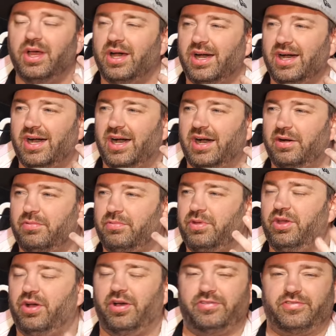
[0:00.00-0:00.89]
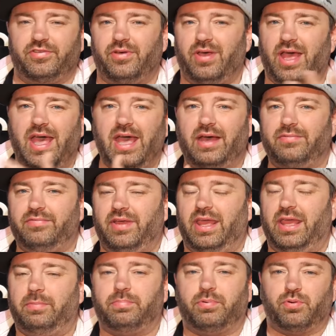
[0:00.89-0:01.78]
uh, we also have
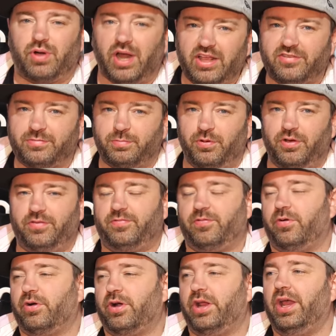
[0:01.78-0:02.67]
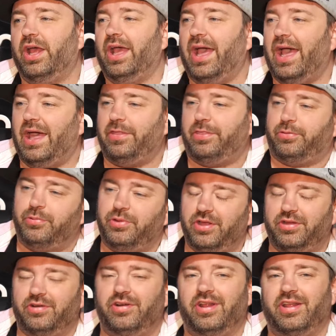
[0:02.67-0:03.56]
a price point for it at
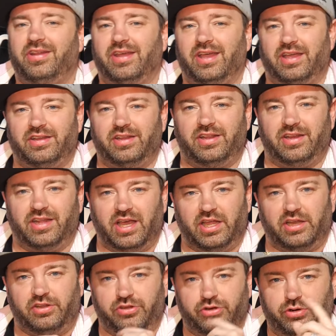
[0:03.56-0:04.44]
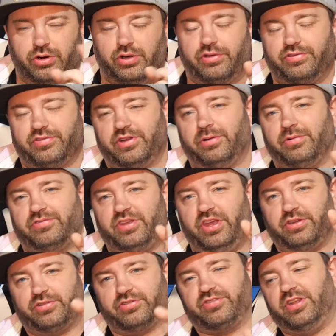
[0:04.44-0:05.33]
399 euros. Now, what's
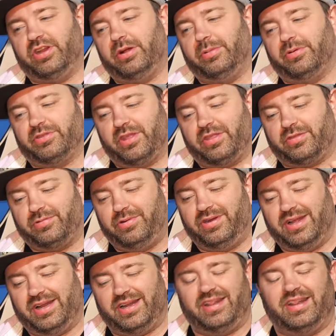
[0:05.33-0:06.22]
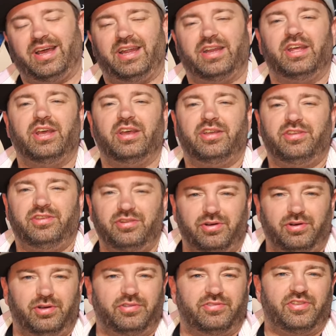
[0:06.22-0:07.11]
interesting about the 399
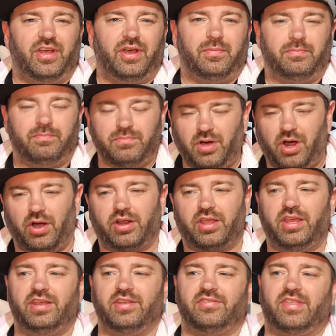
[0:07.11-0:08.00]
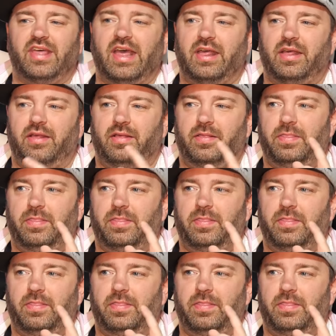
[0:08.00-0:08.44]
euros mark is that